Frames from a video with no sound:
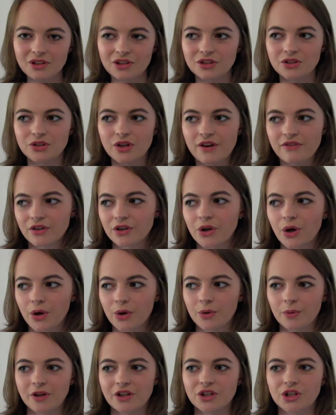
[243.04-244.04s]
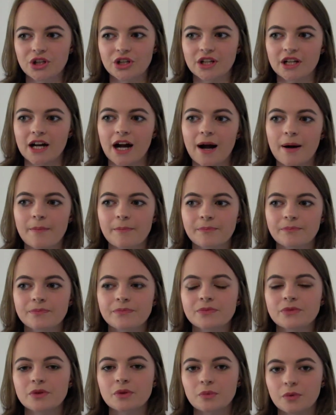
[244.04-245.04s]
You never know when you're going to
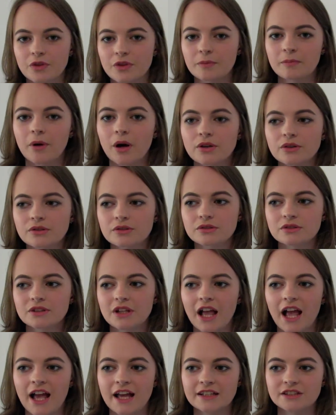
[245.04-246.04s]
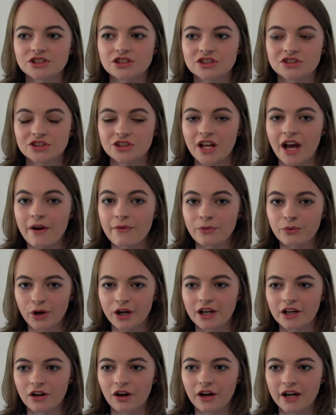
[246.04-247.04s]
come with a model and she's going to have
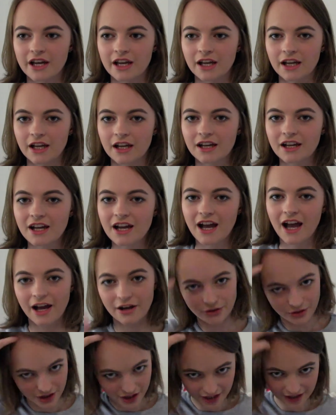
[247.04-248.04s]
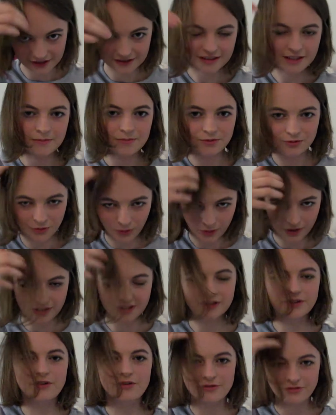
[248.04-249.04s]
really long hair and her hair keeps falling
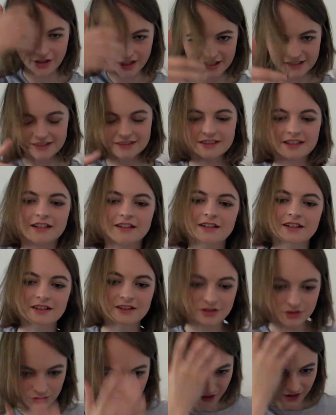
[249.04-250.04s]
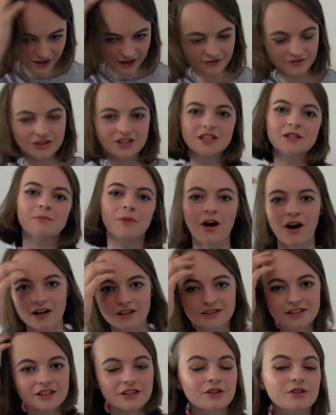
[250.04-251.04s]
in her face and you're going to have to keep
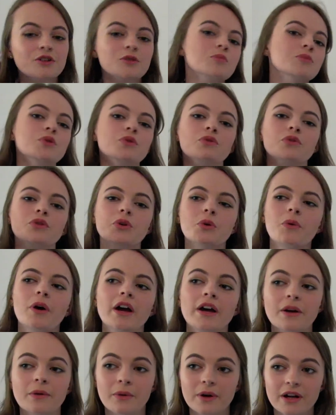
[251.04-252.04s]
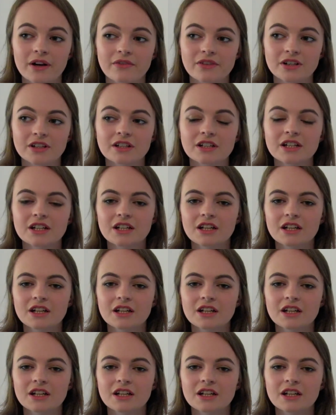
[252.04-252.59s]
asking her to move it away or whatever.